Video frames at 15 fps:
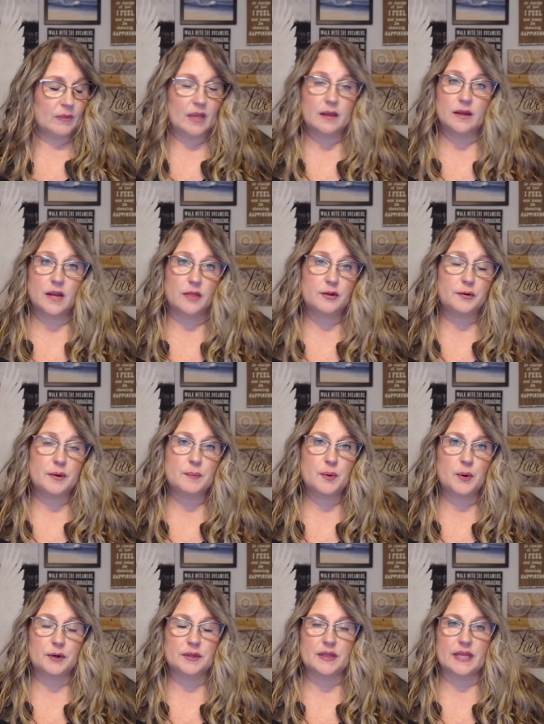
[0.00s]
Another
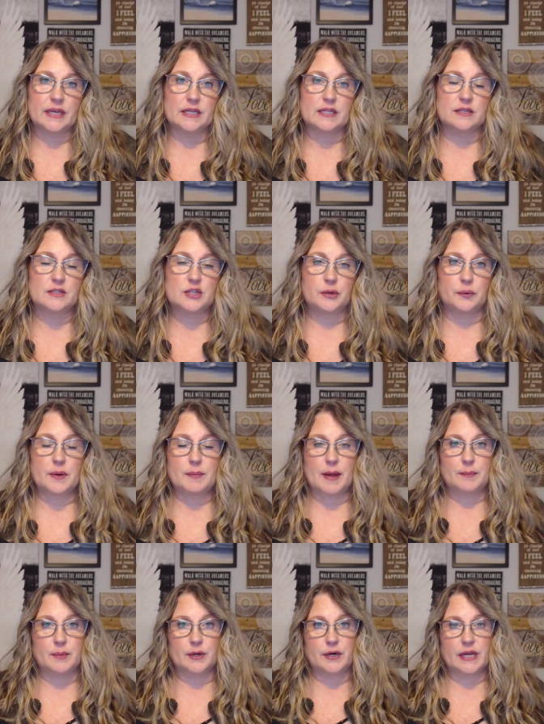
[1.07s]
important thing to
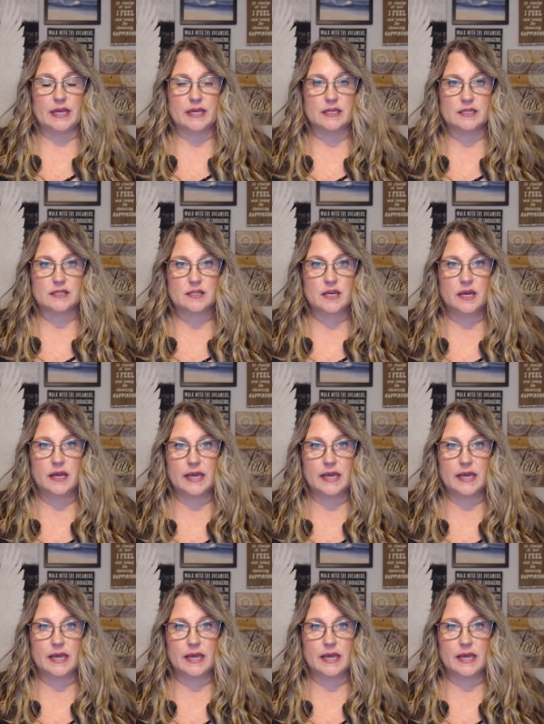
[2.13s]
remember is